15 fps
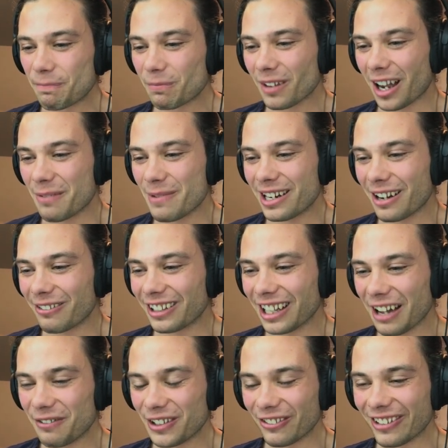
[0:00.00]
I mean, I would
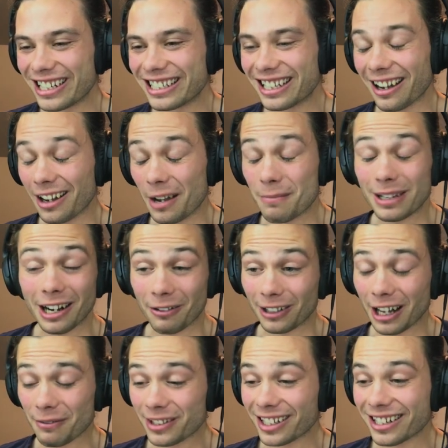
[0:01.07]
love
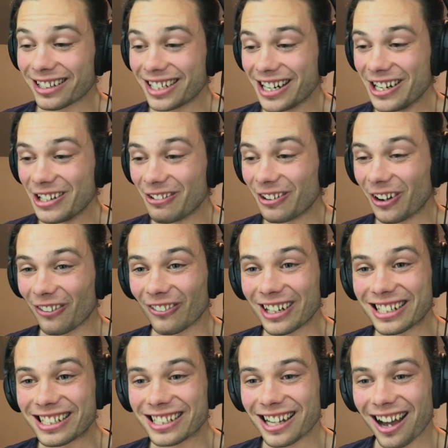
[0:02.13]
to continue and not
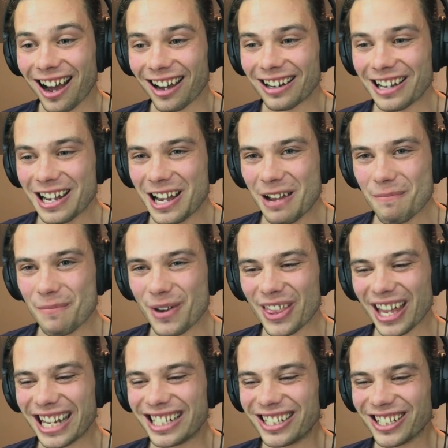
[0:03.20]
restart, but
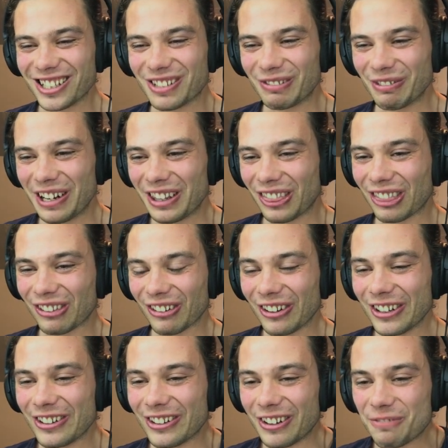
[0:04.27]
they just went
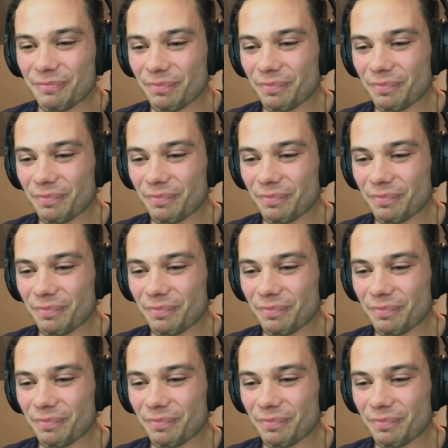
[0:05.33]
through.